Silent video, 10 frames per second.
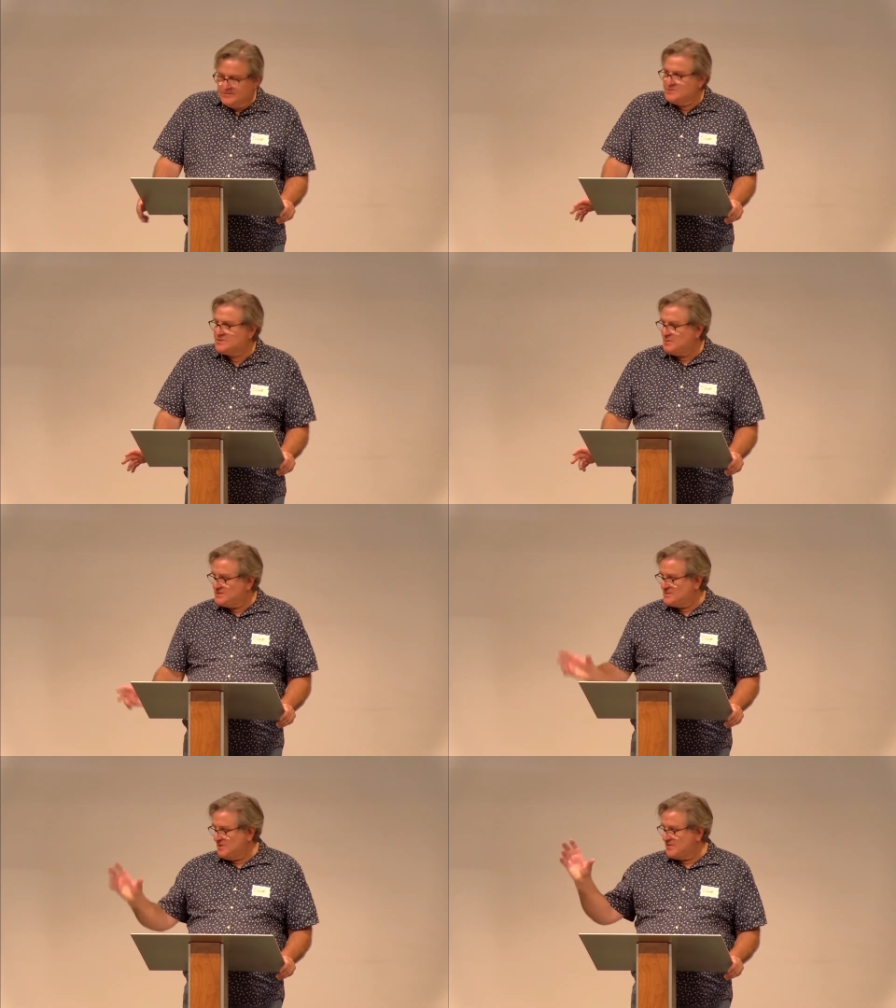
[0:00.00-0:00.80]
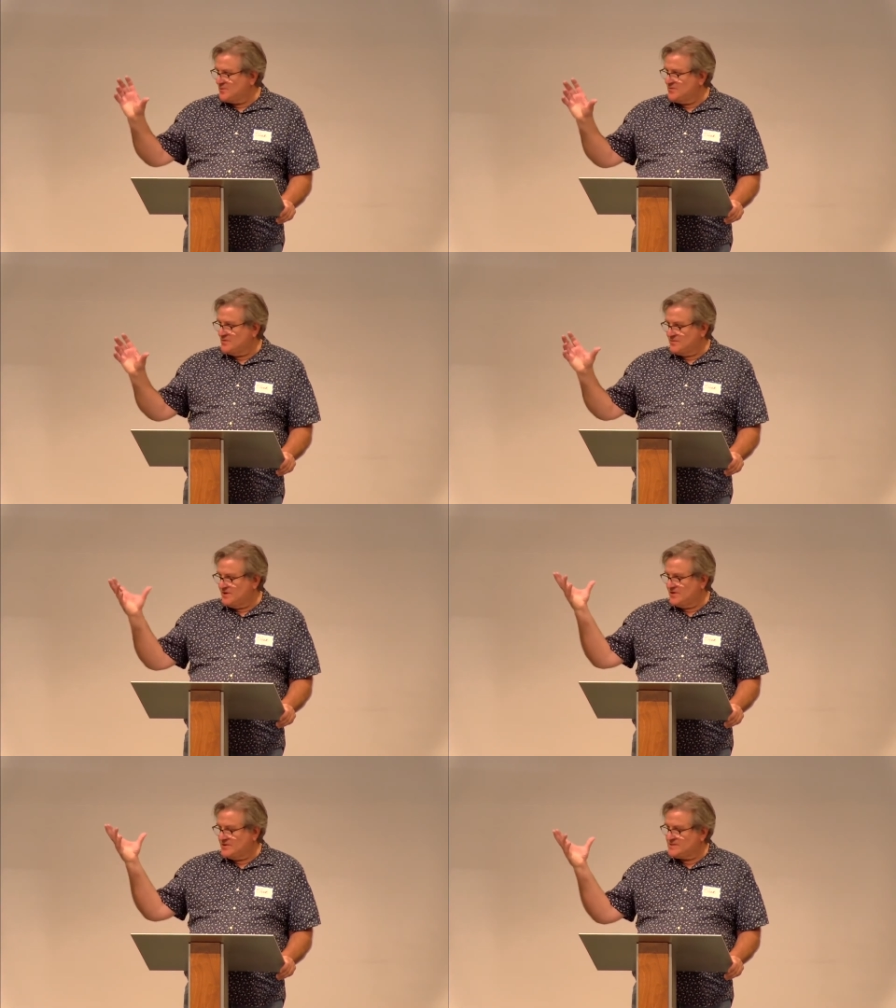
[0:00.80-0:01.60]
It was supposed to be a three foot
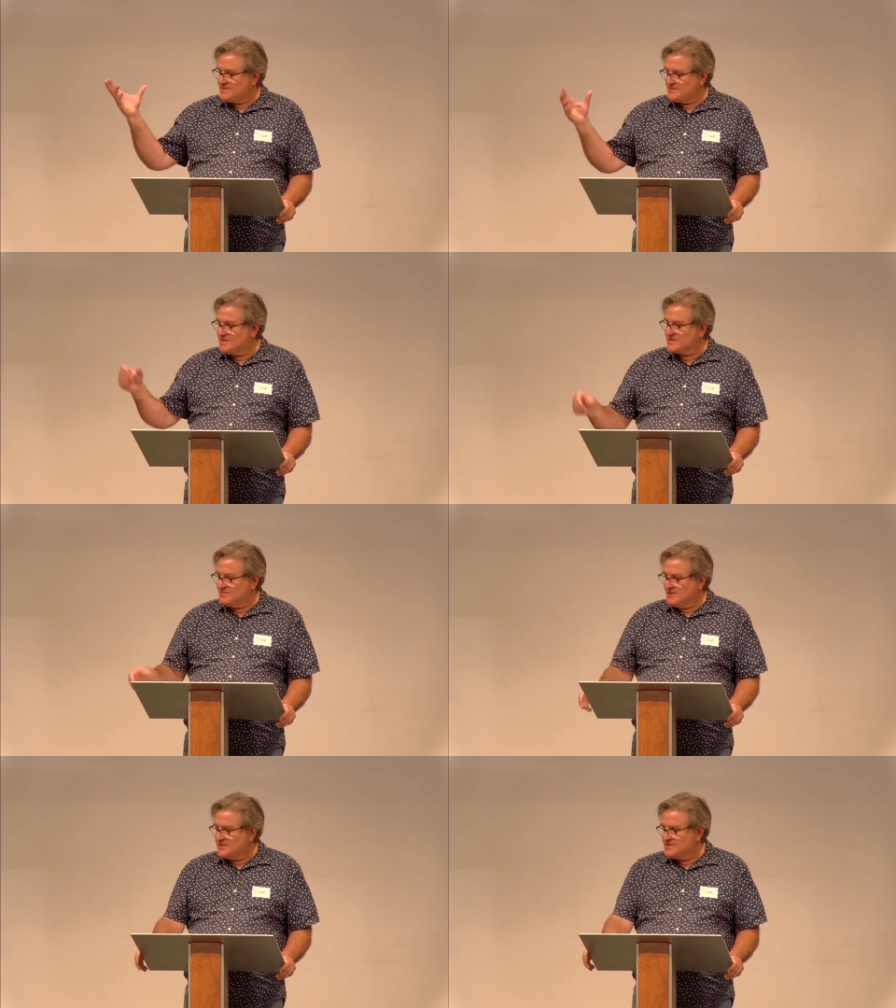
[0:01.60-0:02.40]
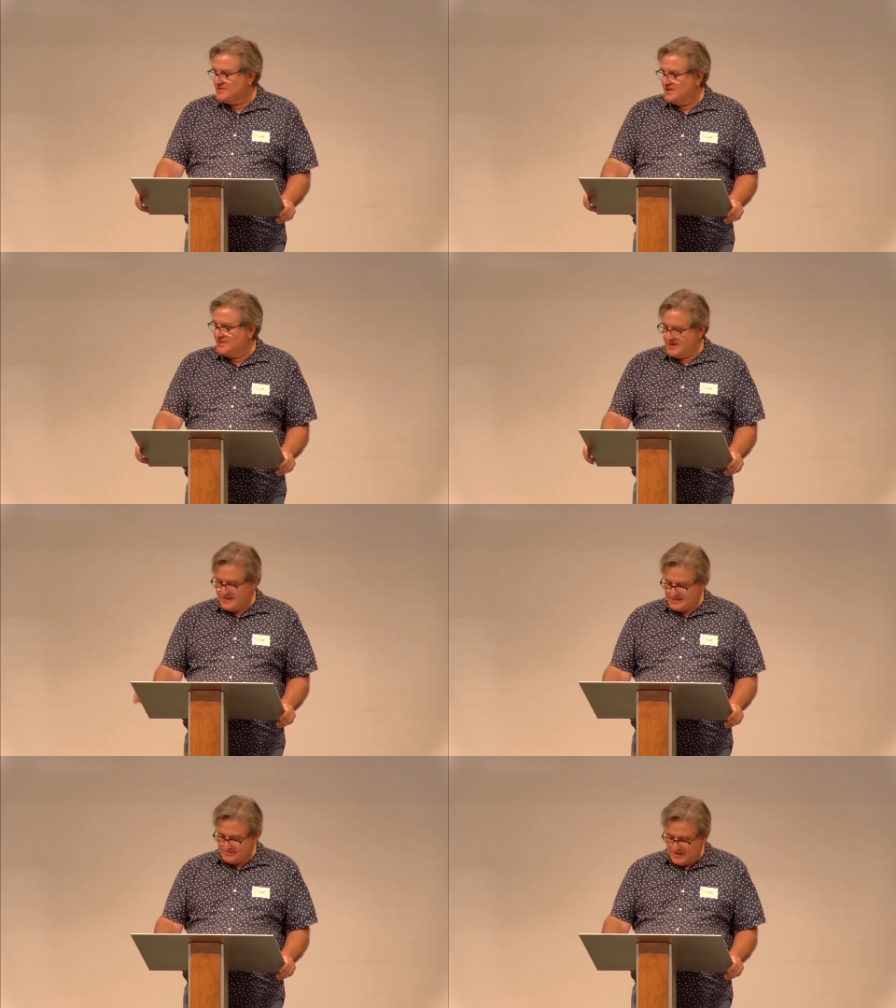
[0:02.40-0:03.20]
figure, it's six foot. So
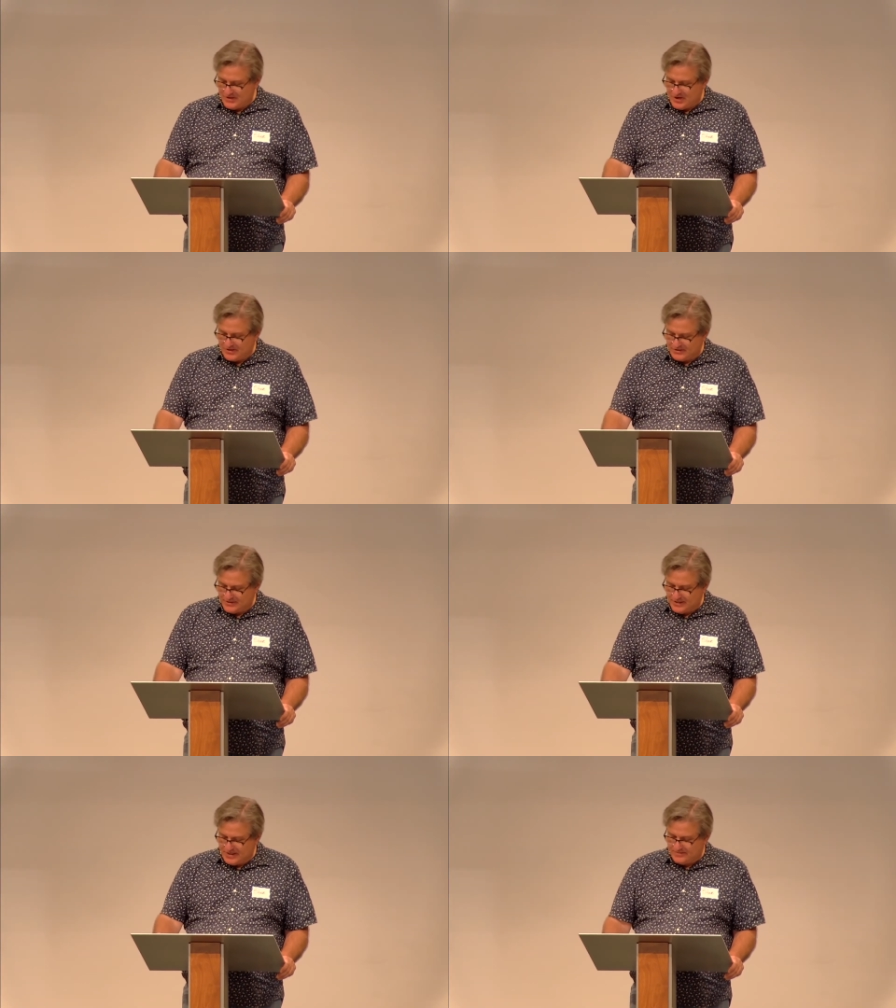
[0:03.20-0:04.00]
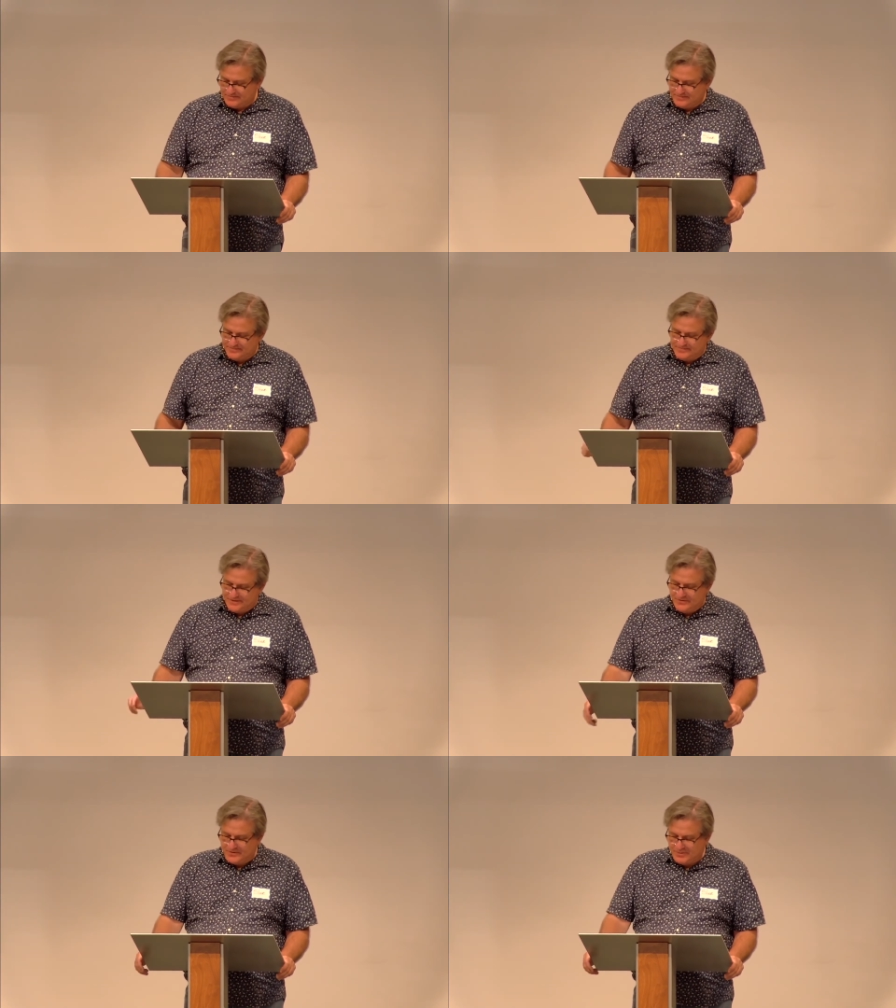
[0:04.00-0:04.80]
anyway, that's my daughter um,
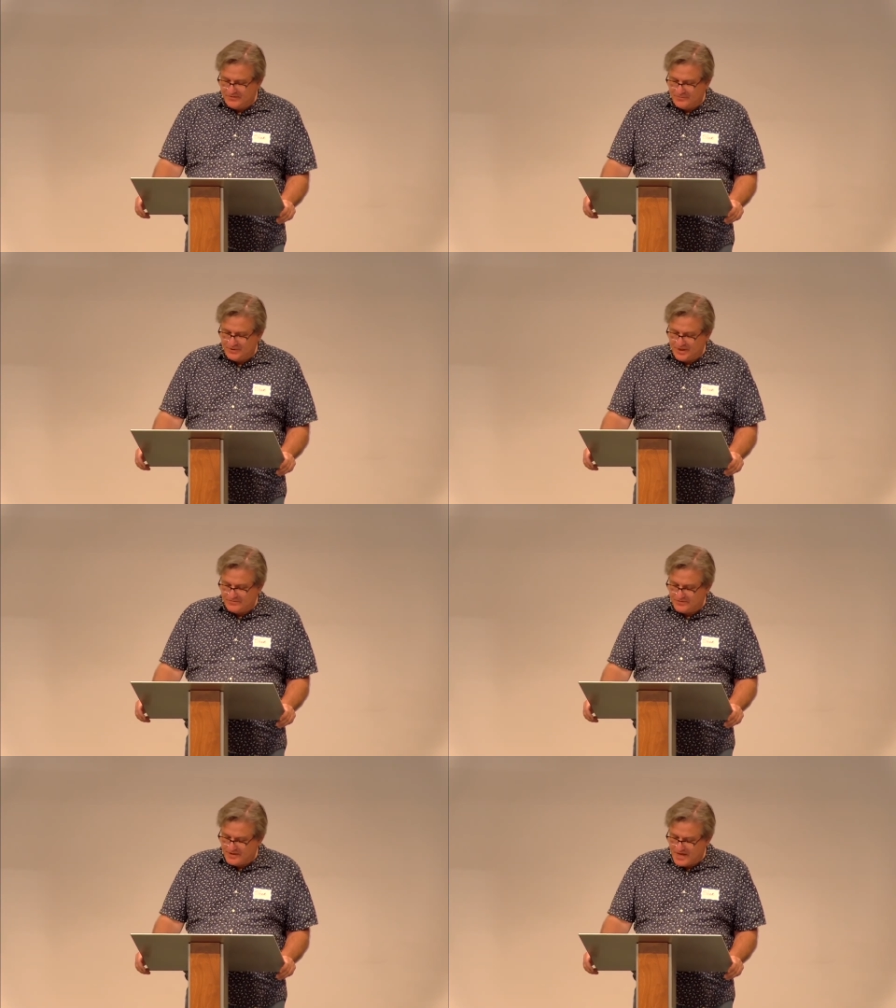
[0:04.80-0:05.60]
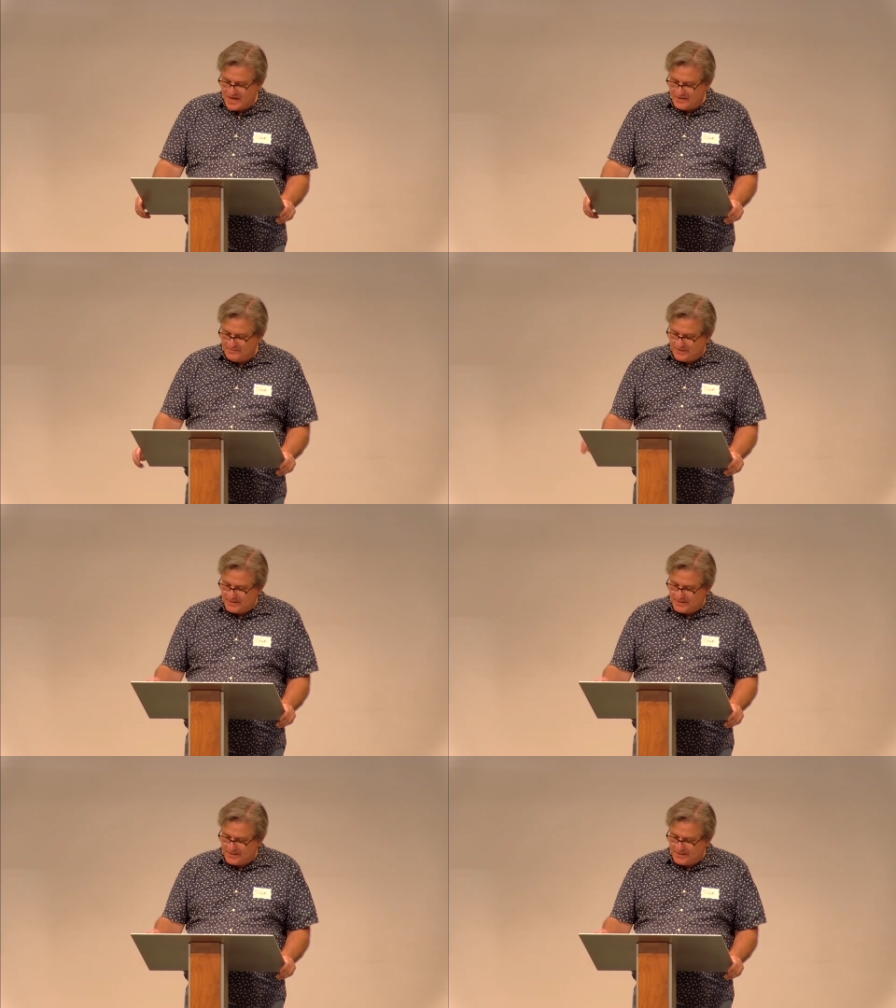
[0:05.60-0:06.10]
going above and beyond for the A.